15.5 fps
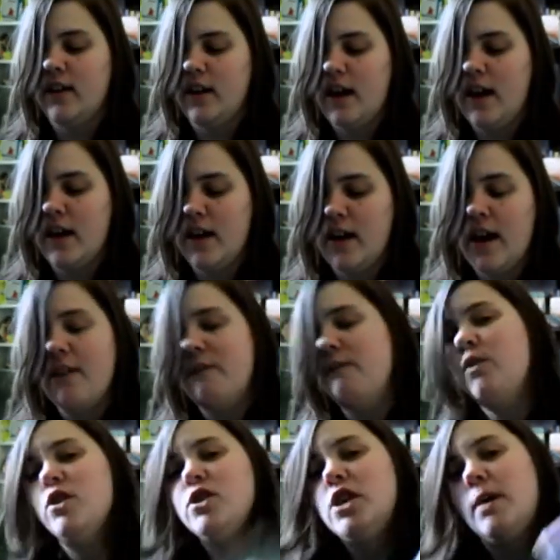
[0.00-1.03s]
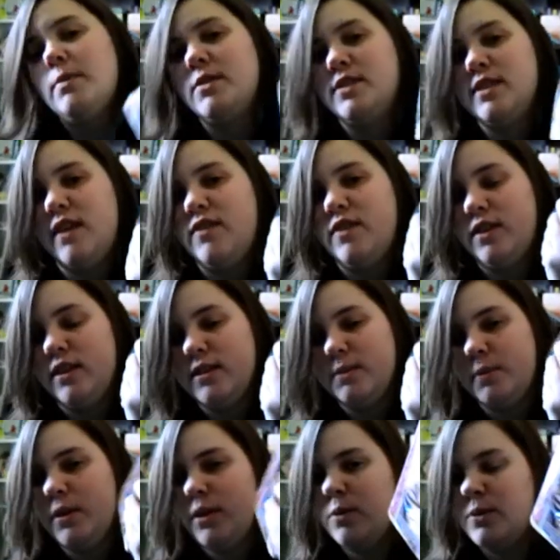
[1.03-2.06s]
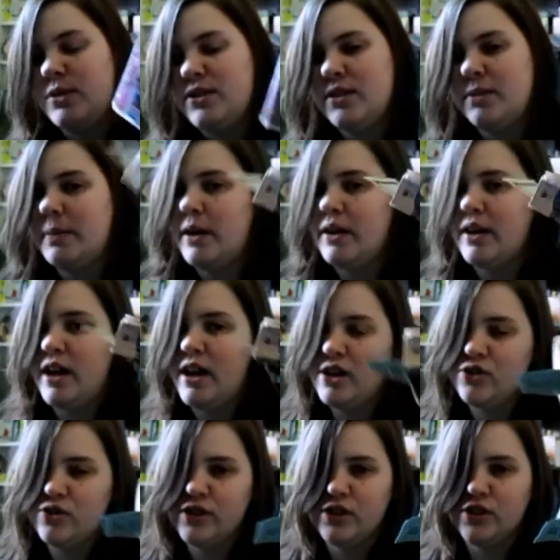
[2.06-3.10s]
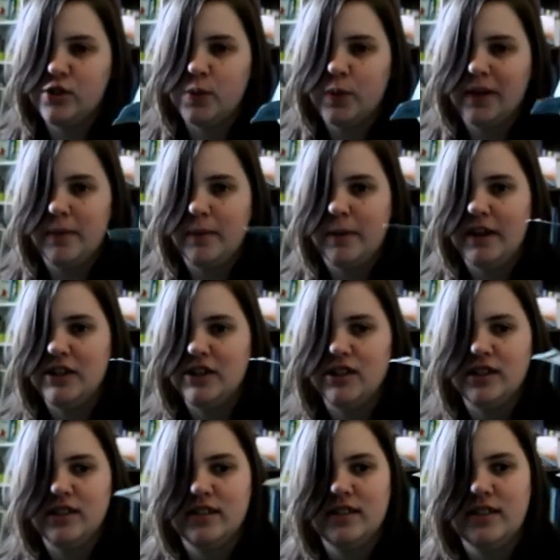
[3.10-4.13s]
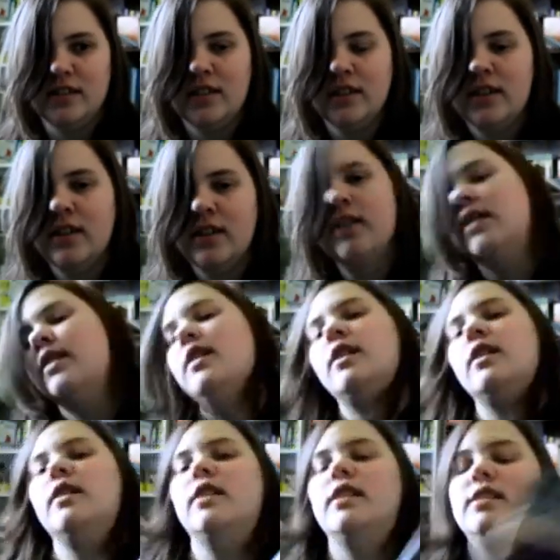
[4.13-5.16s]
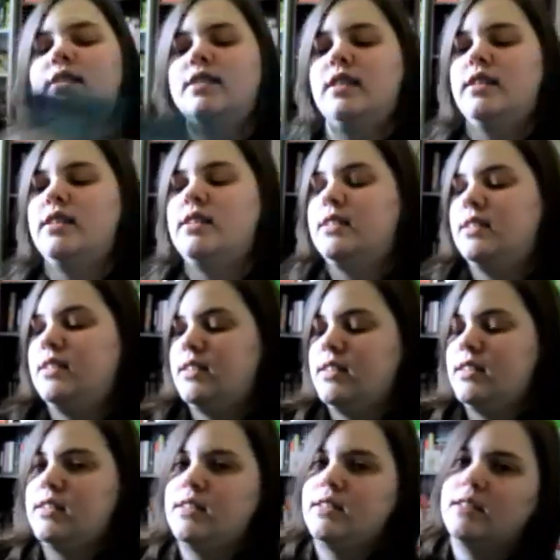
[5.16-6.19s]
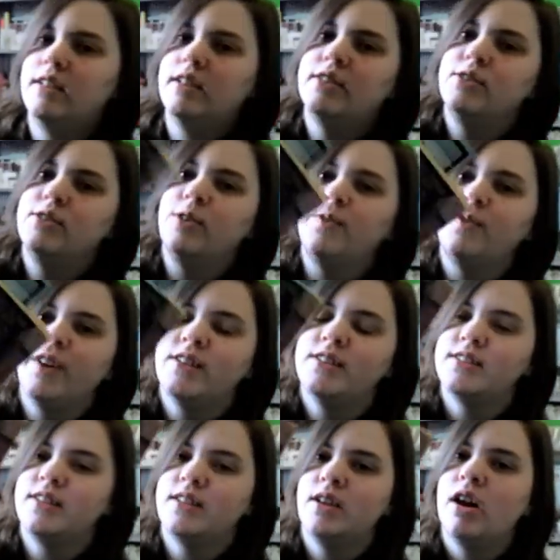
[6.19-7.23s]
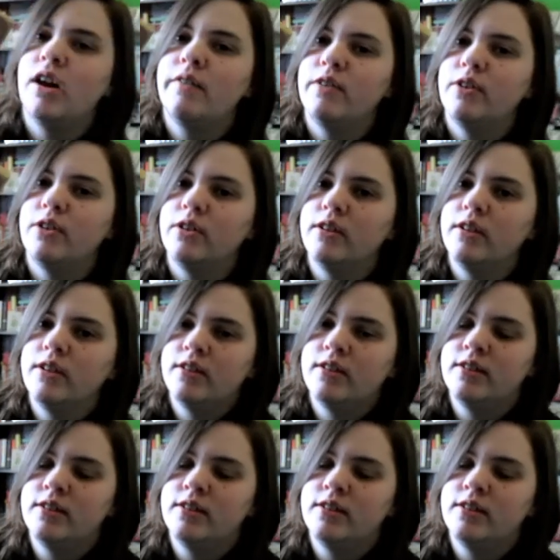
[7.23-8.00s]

I have four chapters left in this book, which is about 120 pages. This is an adult fantasy novel.